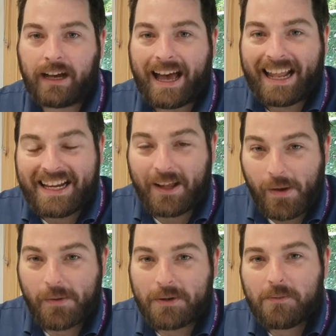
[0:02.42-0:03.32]

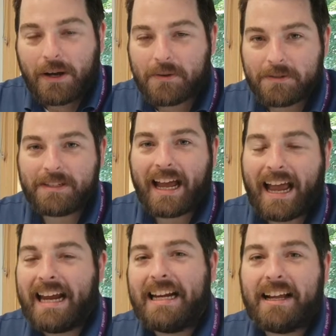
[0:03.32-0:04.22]
Hello and welcome to
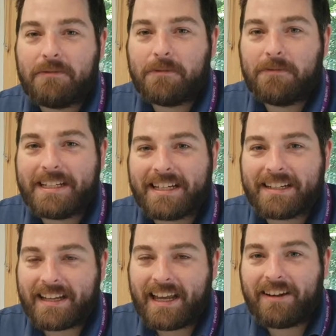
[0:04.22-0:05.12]
A-Level
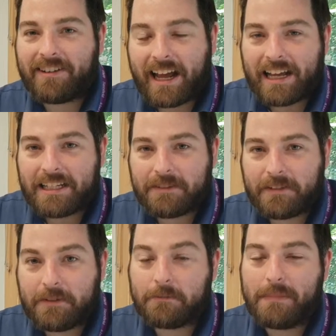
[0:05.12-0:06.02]
Physics here at
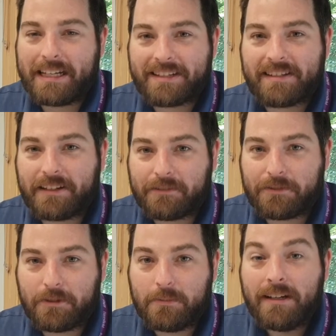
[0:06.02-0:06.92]
Haysfield Mixed Sixth
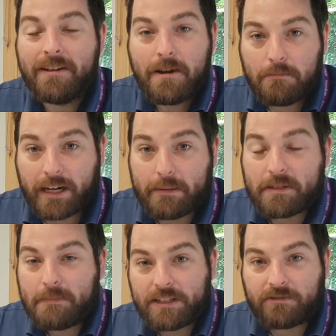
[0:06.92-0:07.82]
Form. My name is
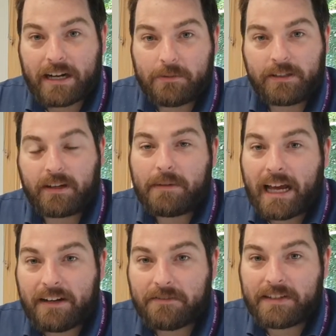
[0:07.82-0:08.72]
Mr. Atwood, I'm the
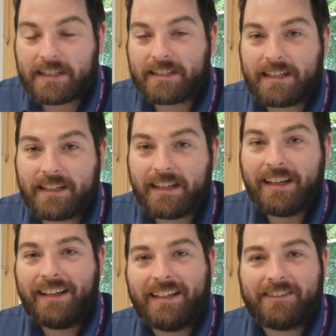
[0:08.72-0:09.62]
Head of Physics here
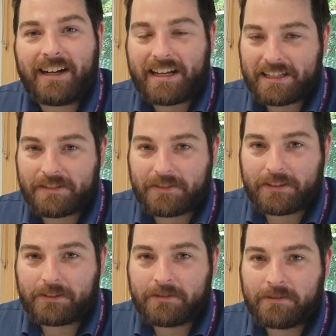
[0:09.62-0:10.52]
at Haysfield.
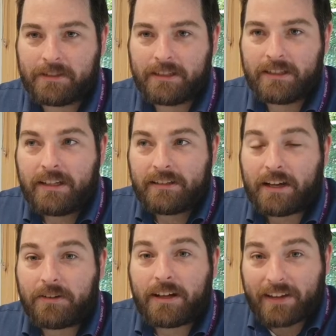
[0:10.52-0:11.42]
Now
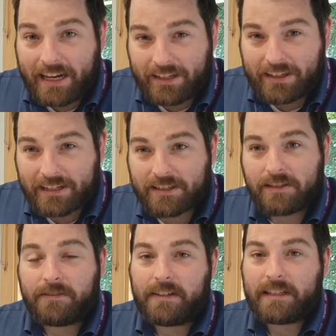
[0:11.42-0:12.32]
you'll have 8 lessons
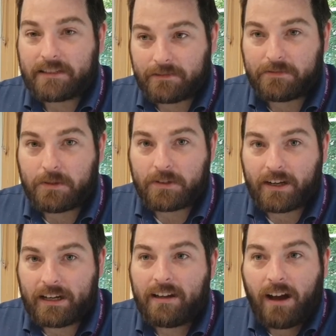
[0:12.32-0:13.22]
of physics a
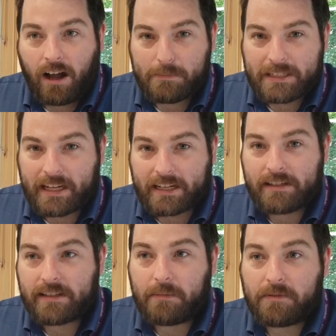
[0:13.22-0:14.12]
fortnight. I'll be taking
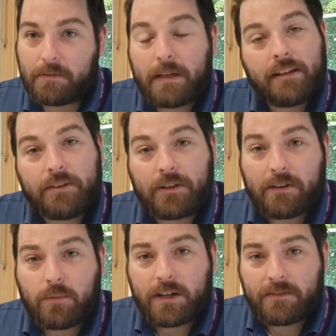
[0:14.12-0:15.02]
some of them and then you'll
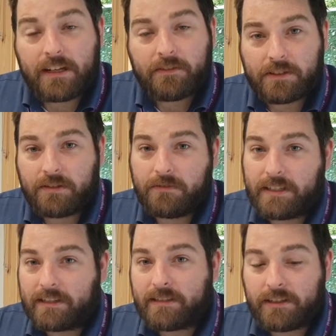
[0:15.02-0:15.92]
have one of the other 2
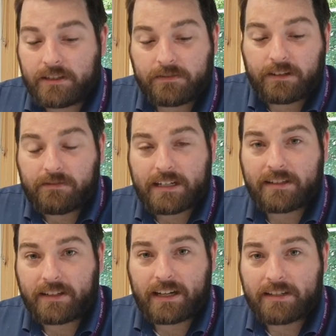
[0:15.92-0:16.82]
physics teachers with the rest of
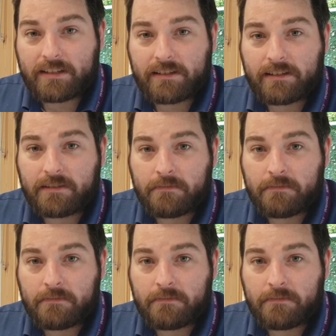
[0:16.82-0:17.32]
the lessons.